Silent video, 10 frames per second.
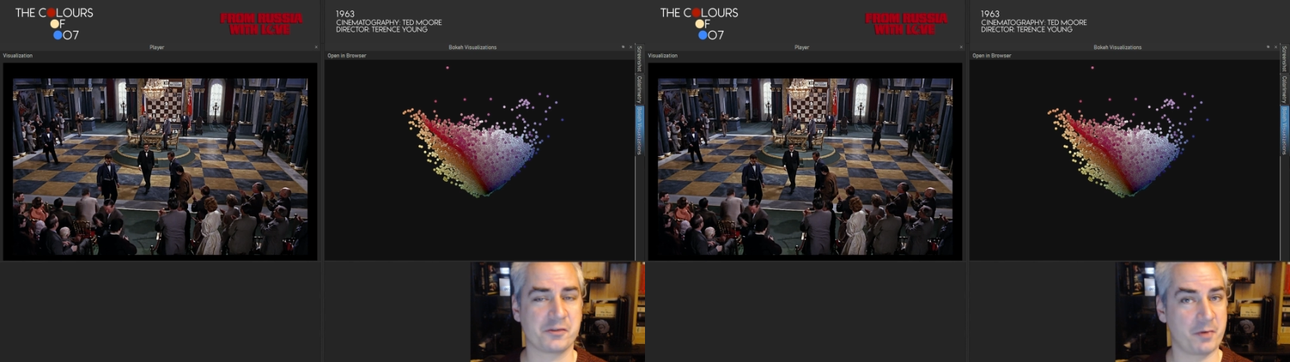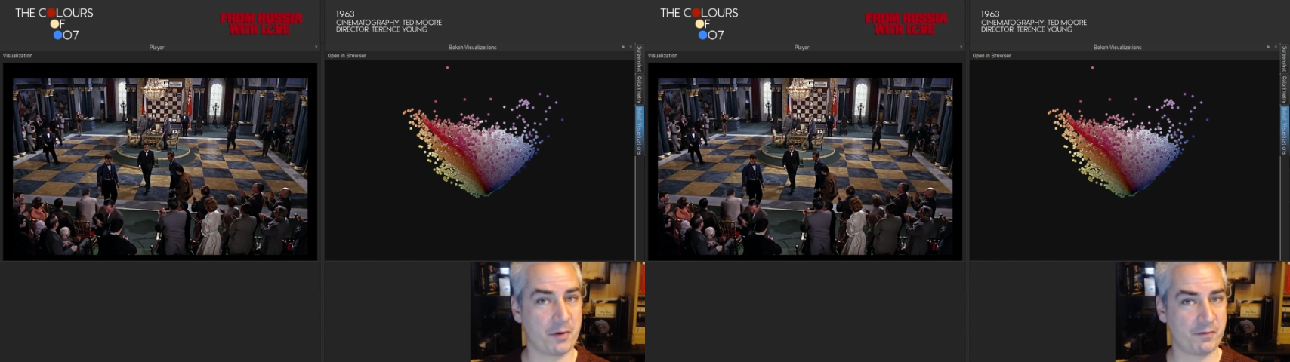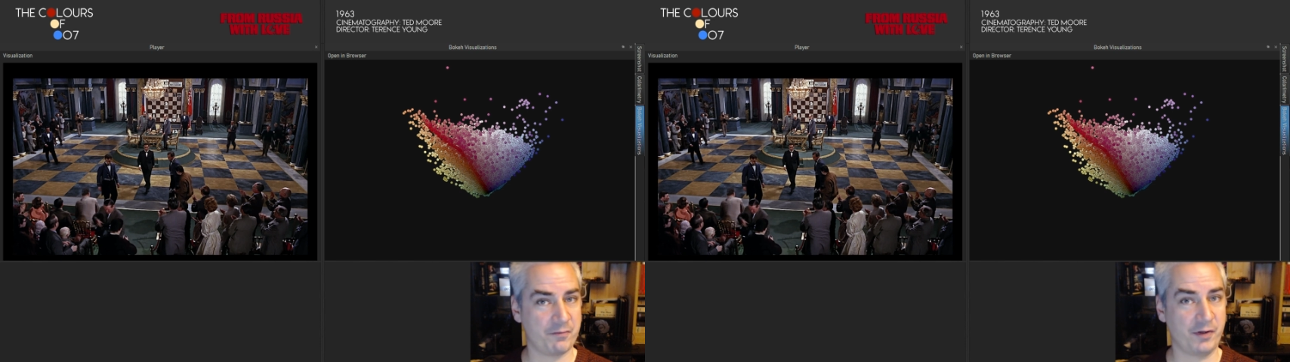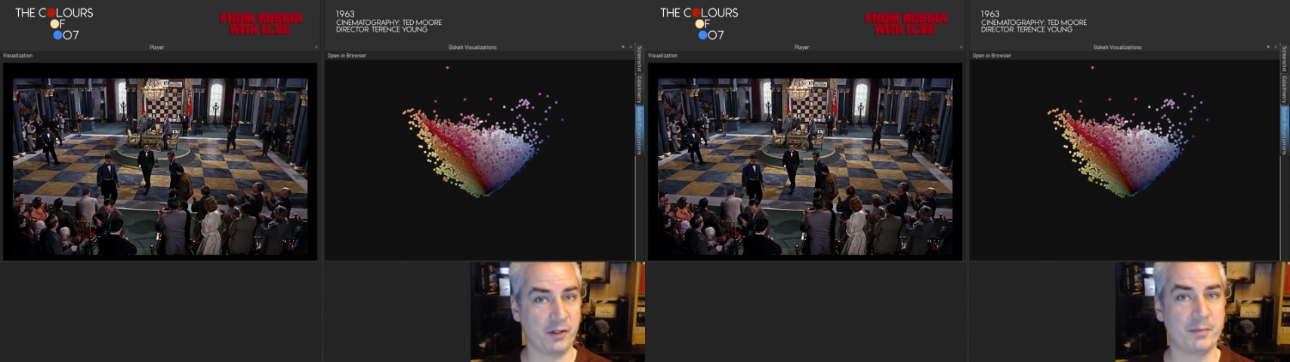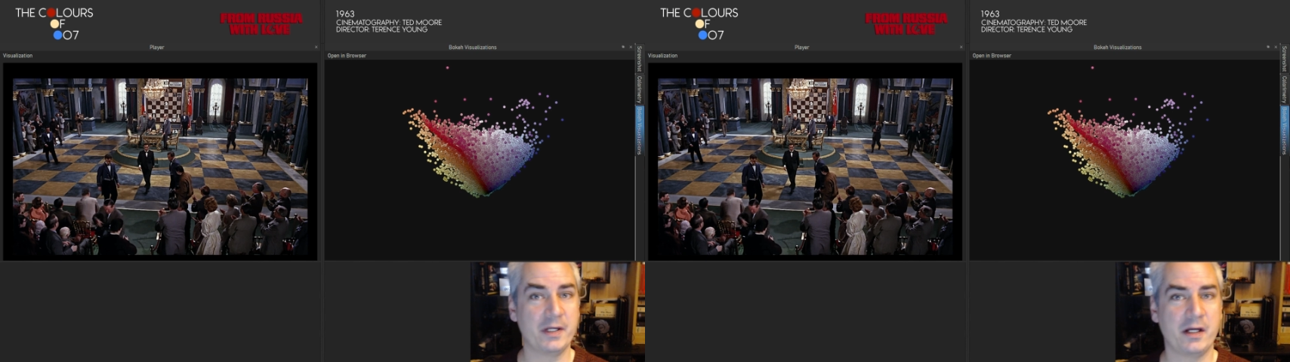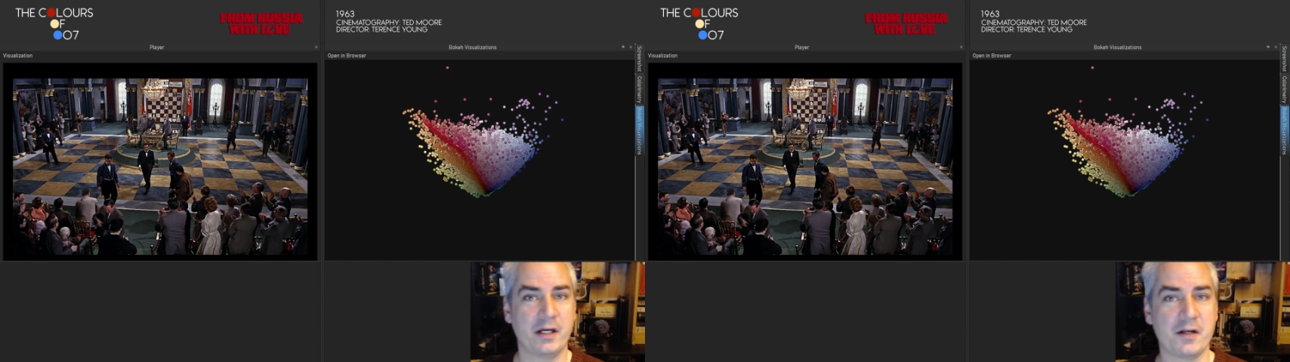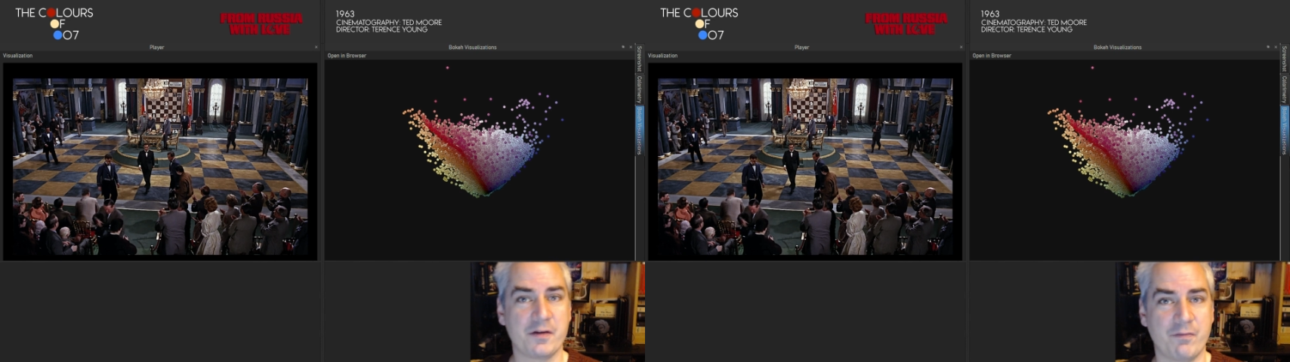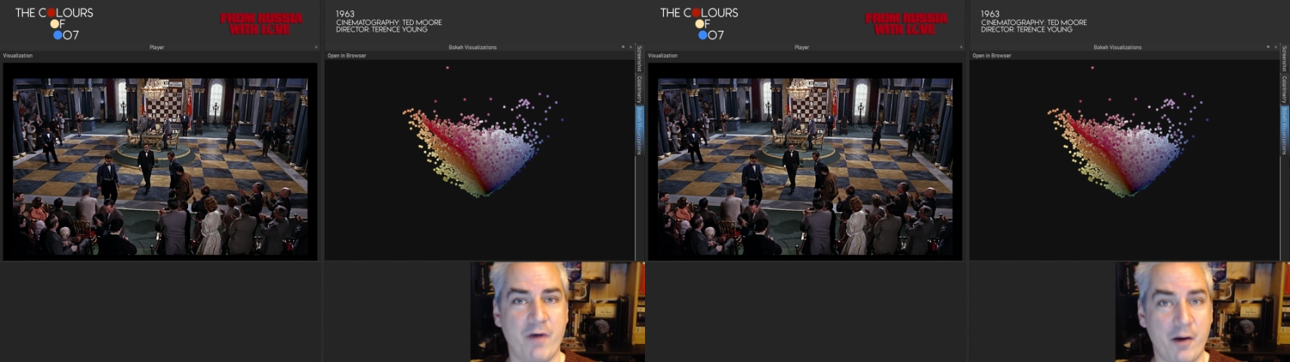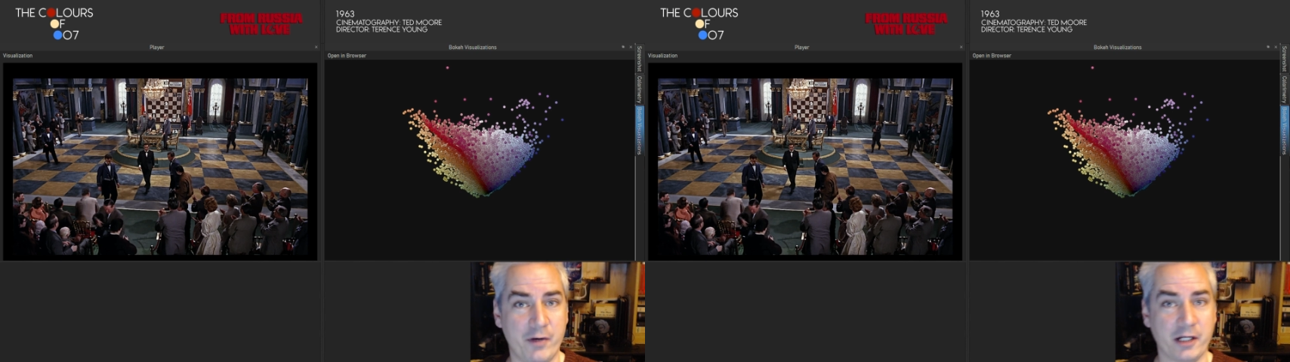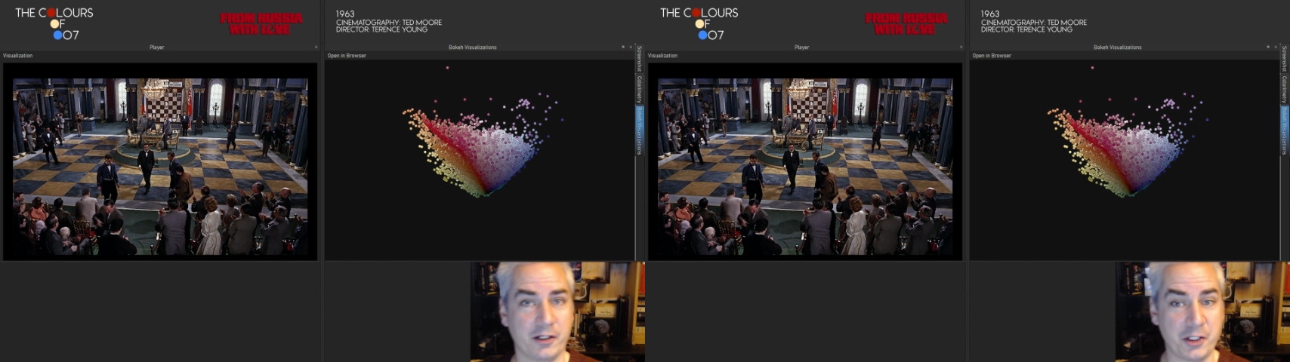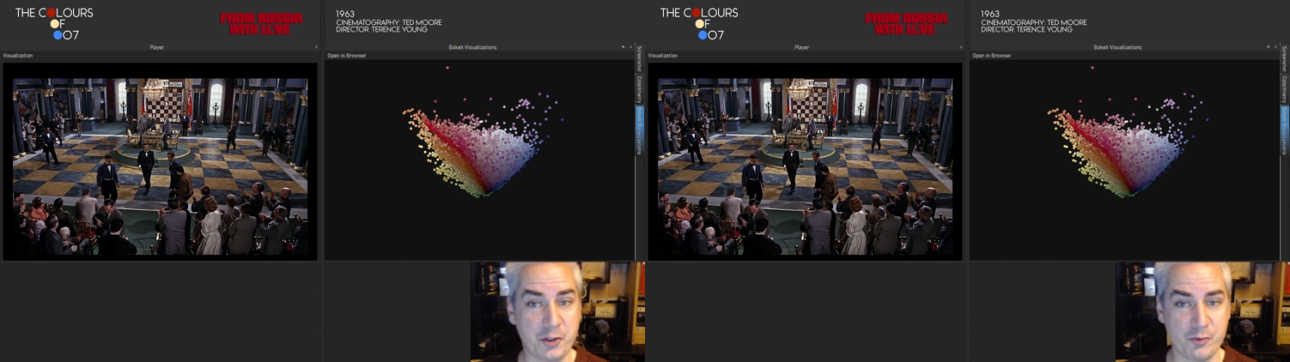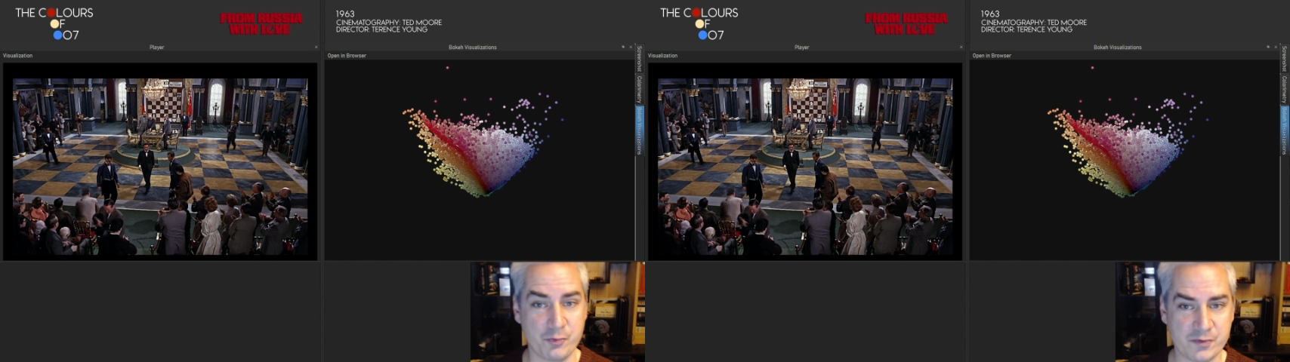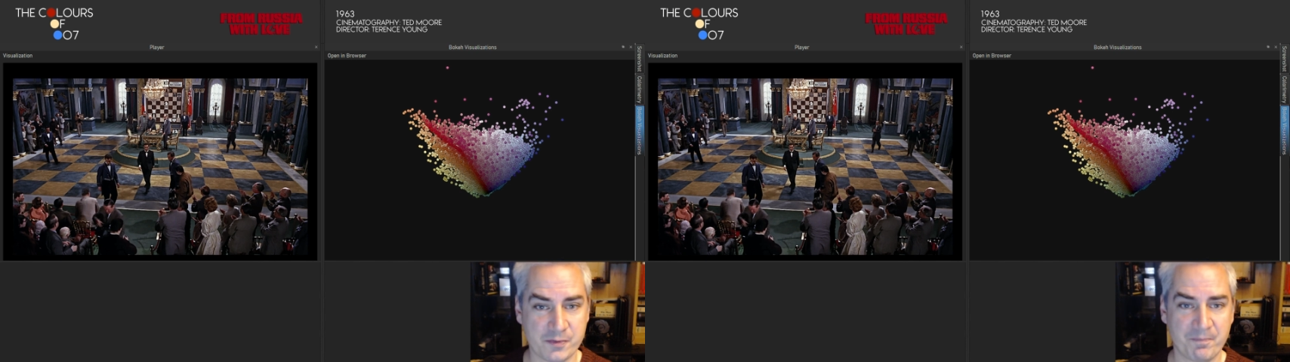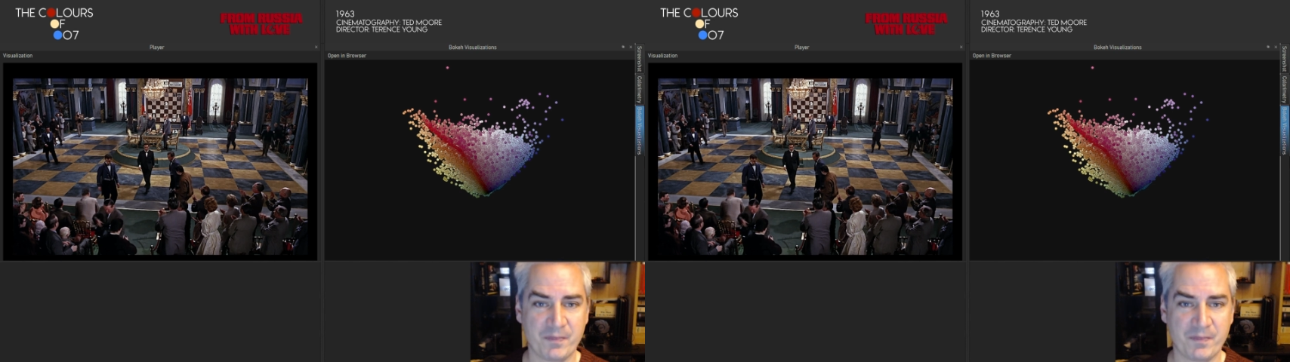throughout the film in its varying hues.